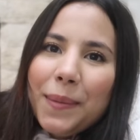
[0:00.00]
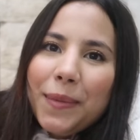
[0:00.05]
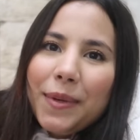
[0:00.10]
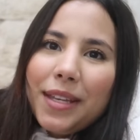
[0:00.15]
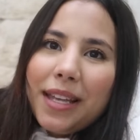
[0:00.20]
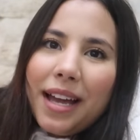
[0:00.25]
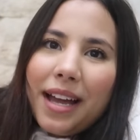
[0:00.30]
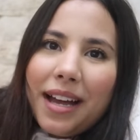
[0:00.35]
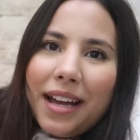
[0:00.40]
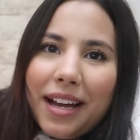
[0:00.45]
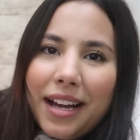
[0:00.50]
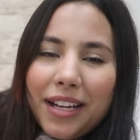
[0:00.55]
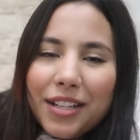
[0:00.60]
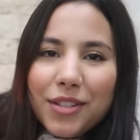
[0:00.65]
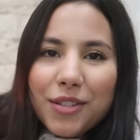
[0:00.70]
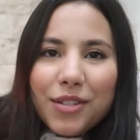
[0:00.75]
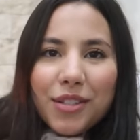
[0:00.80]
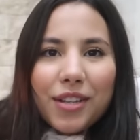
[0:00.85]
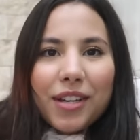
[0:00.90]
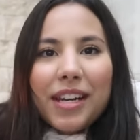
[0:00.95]
But yeah,
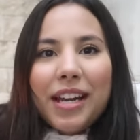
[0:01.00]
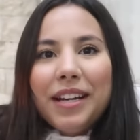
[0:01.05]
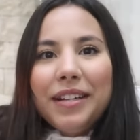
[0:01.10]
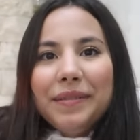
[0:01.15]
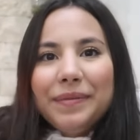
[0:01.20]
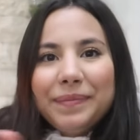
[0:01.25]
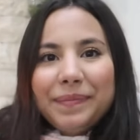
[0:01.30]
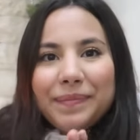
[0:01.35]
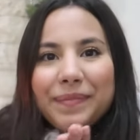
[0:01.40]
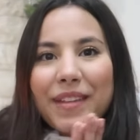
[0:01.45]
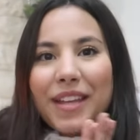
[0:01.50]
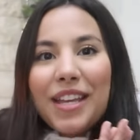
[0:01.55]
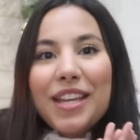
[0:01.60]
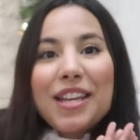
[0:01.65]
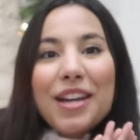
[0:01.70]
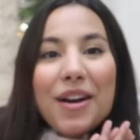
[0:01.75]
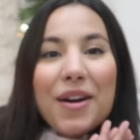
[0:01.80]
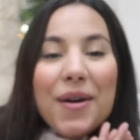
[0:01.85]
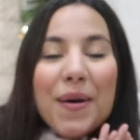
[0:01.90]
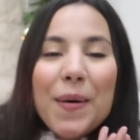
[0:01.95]
I'm just gonna
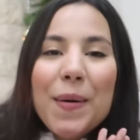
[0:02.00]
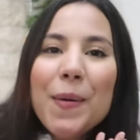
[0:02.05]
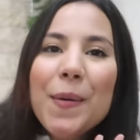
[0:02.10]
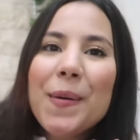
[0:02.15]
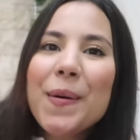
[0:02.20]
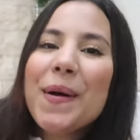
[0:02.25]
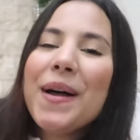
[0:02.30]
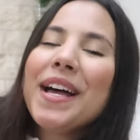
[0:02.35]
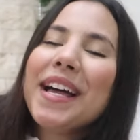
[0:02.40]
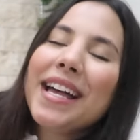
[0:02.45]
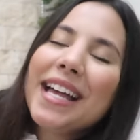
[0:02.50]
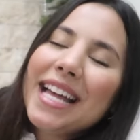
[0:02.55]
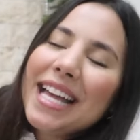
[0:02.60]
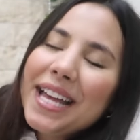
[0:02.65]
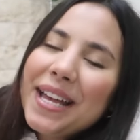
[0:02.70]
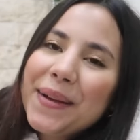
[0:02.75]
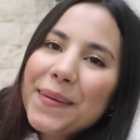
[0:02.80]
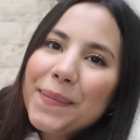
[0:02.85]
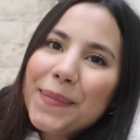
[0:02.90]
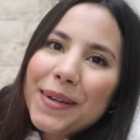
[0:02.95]
go.
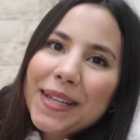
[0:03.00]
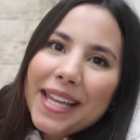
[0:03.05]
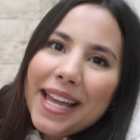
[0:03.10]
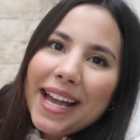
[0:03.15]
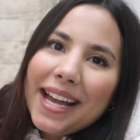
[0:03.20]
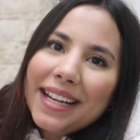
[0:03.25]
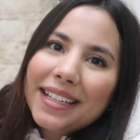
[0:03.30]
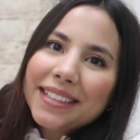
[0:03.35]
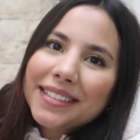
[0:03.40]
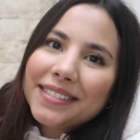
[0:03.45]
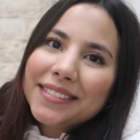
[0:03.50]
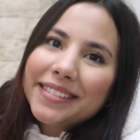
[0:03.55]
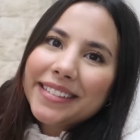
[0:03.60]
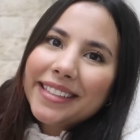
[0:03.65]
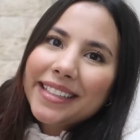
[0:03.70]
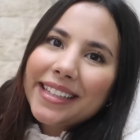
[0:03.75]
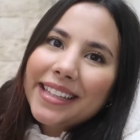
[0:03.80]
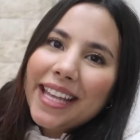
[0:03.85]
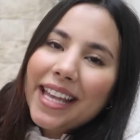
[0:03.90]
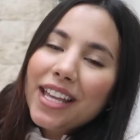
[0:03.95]
But yeah,
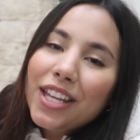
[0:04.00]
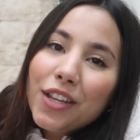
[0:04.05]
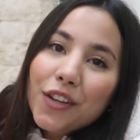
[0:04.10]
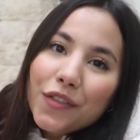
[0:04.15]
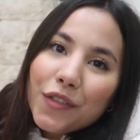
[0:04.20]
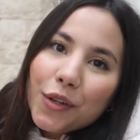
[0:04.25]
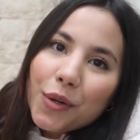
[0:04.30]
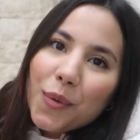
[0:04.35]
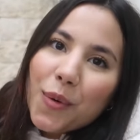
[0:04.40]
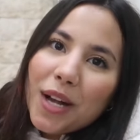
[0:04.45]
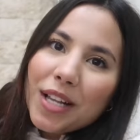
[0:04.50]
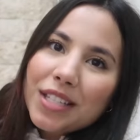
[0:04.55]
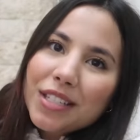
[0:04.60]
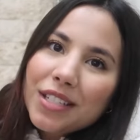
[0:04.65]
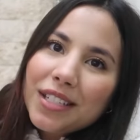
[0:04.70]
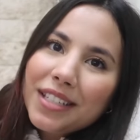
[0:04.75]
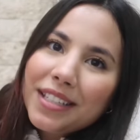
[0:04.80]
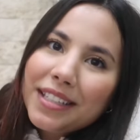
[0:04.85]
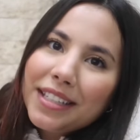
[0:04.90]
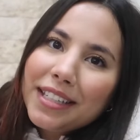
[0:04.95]
thank you for
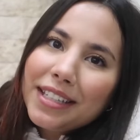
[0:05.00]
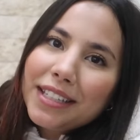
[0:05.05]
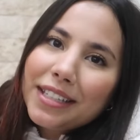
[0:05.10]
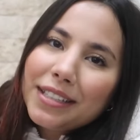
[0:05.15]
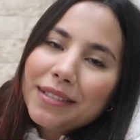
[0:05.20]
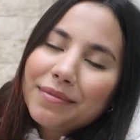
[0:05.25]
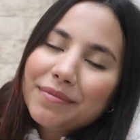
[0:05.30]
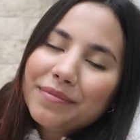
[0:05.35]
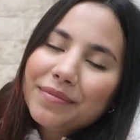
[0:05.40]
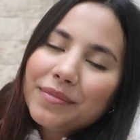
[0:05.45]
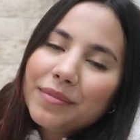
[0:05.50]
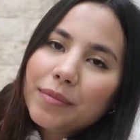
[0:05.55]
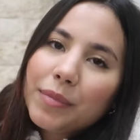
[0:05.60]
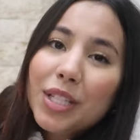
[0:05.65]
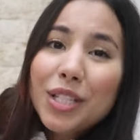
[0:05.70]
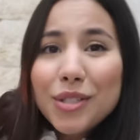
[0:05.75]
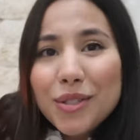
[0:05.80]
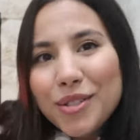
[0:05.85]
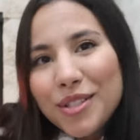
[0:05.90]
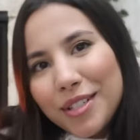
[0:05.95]
watching and
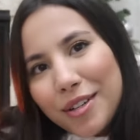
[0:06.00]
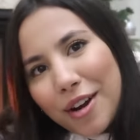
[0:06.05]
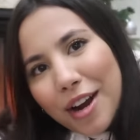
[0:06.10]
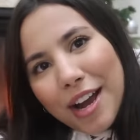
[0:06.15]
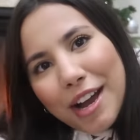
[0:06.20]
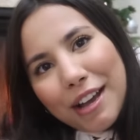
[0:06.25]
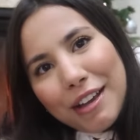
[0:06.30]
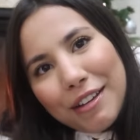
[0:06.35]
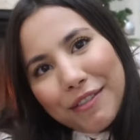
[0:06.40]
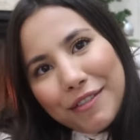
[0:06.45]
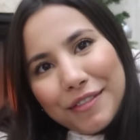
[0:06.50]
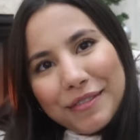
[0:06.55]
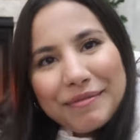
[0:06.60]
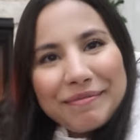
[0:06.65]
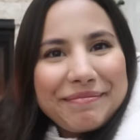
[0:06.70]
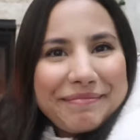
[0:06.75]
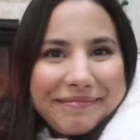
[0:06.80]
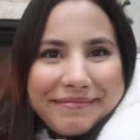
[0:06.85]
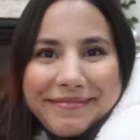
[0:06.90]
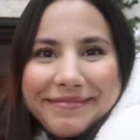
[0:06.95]
please subscribe.
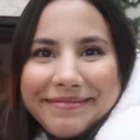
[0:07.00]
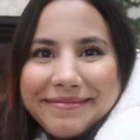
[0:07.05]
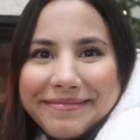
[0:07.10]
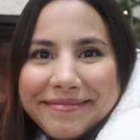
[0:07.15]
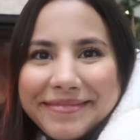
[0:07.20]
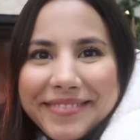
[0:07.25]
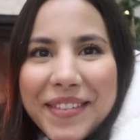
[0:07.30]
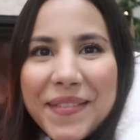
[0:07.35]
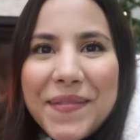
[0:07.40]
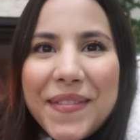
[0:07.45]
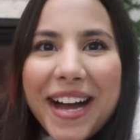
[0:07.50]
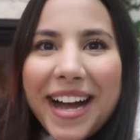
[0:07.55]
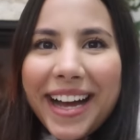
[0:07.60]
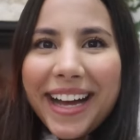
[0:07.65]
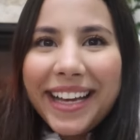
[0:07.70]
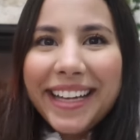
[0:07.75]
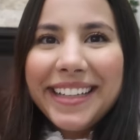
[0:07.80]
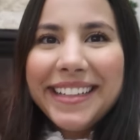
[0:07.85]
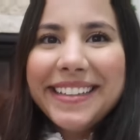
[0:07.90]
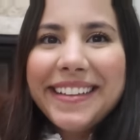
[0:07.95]

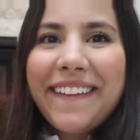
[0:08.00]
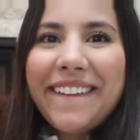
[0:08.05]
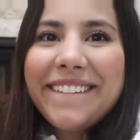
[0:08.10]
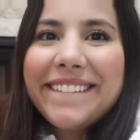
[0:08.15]
Bye.